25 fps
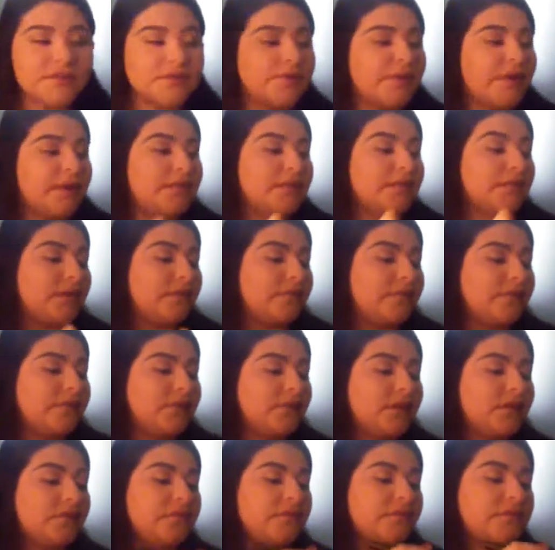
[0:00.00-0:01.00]
so I
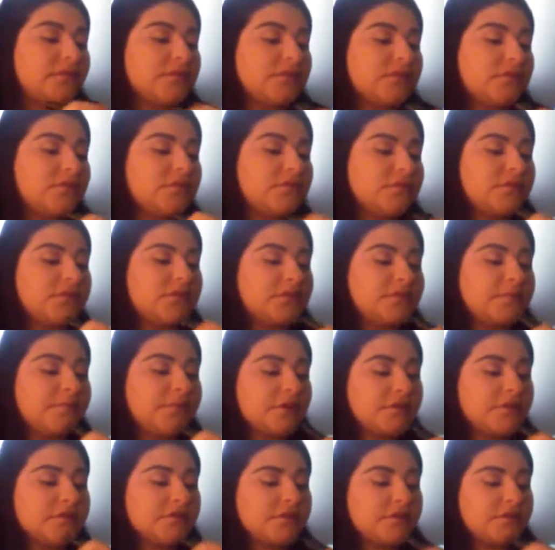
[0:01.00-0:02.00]
love. So this
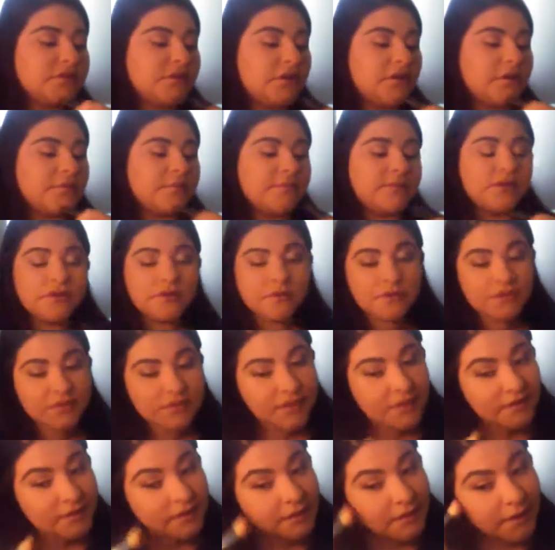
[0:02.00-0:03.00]
bronzer I'll be
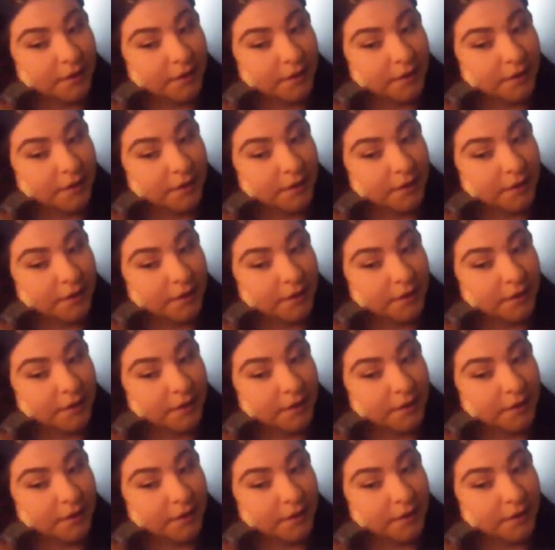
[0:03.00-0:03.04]
using